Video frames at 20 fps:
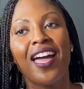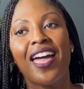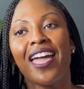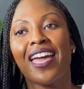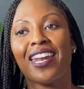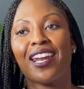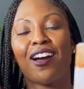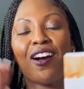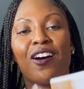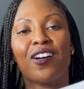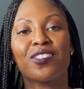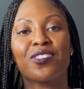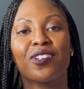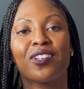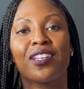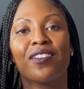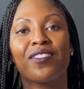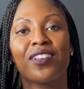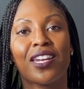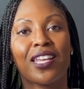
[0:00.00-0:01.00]
And I'll also
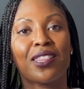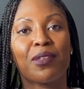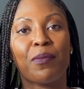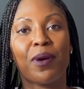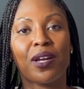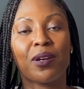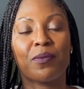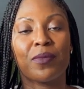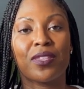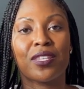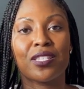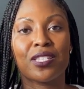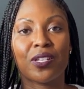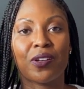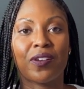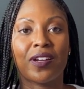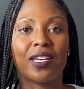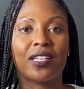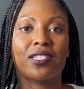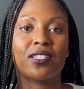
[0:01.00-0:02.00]
leave it at the bottom of the
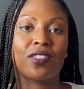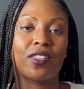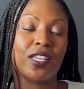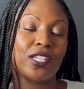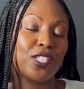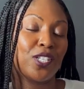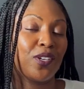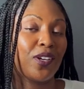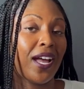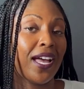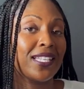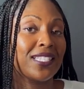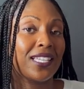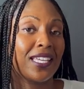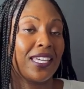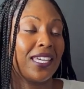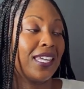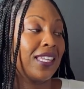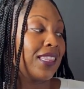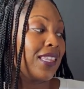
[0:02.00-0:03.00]
screen so that you guys can
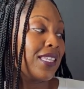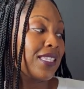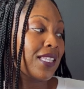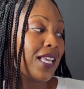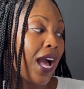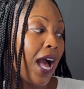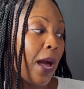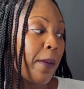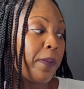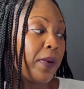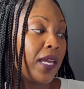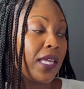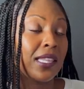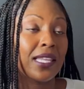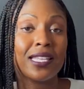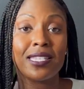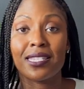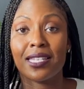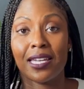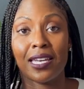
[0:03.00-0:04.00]
get this copy.
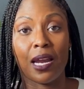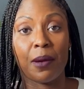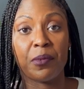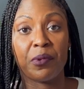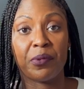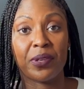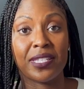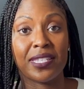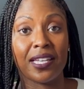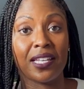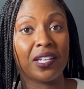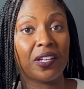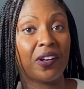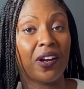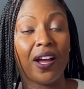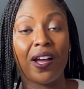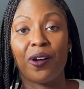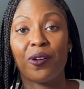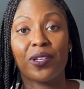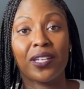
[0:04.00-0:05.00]
Listen, I'm a reseller.
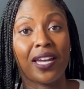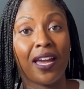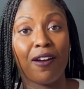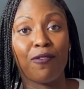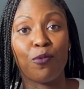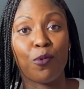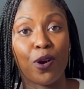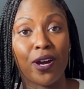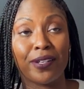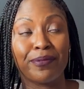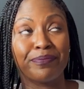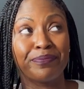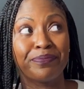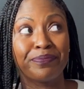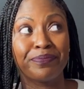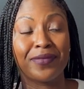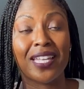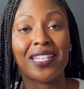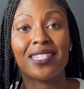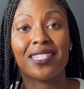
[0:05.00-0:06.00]
I only have one.
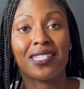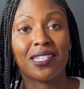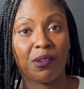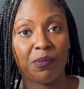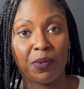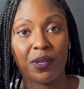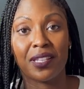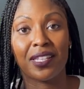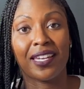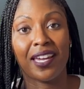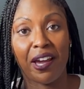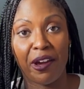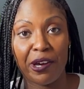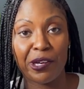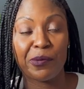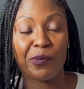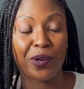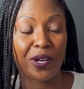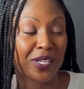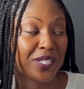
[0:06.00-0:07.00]
That's typically how it
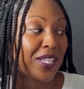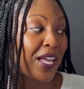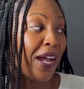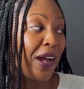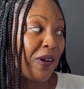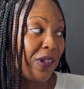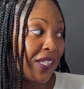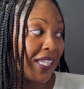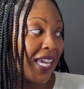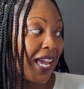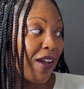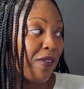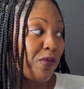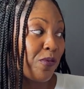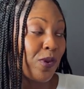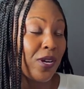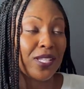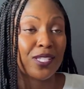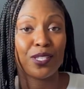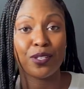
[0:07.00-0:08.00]
works. I only have
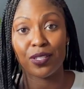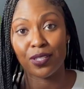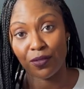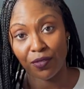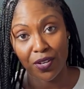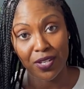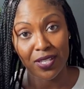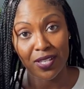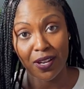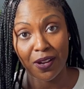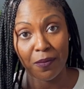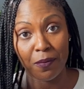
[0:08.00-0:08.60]
one. So it's first